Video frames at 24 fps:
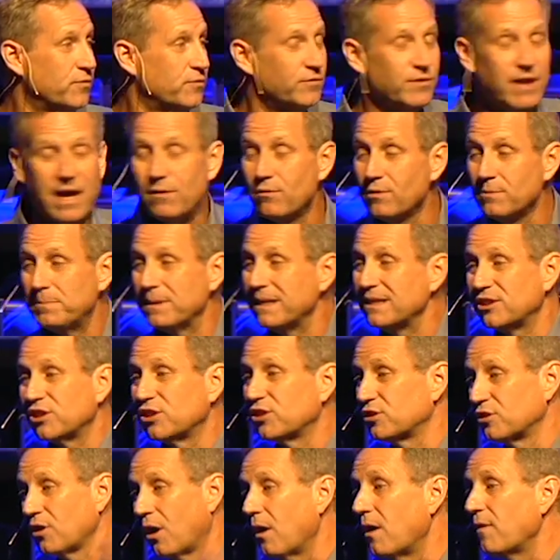they would be
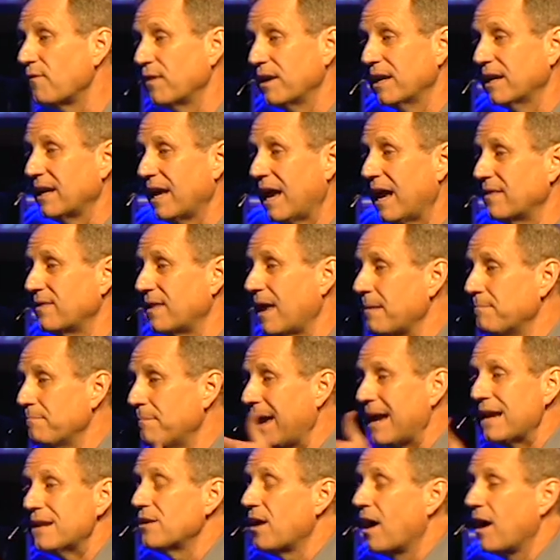starving and they
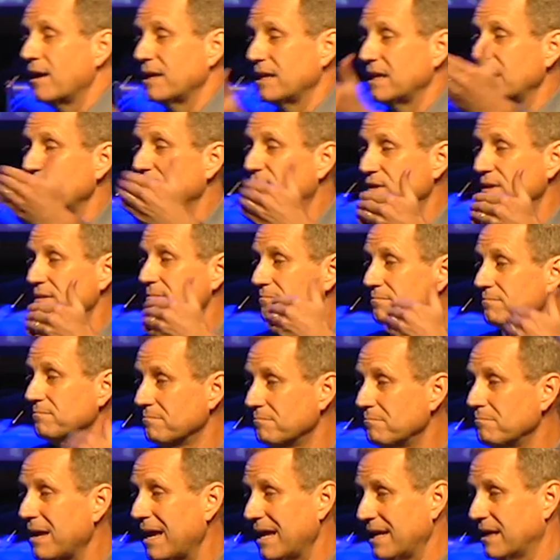may not even
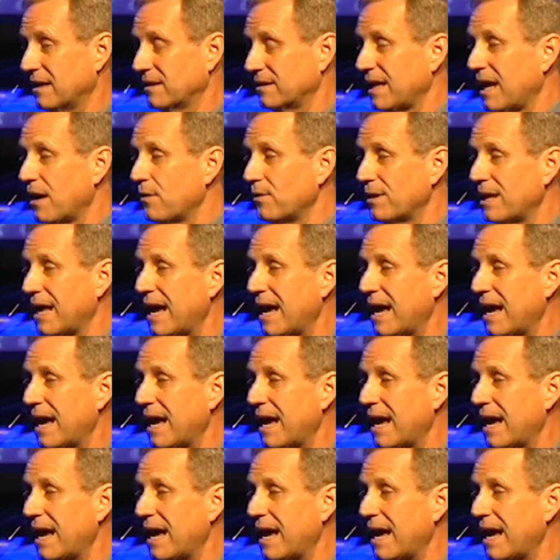make it. They would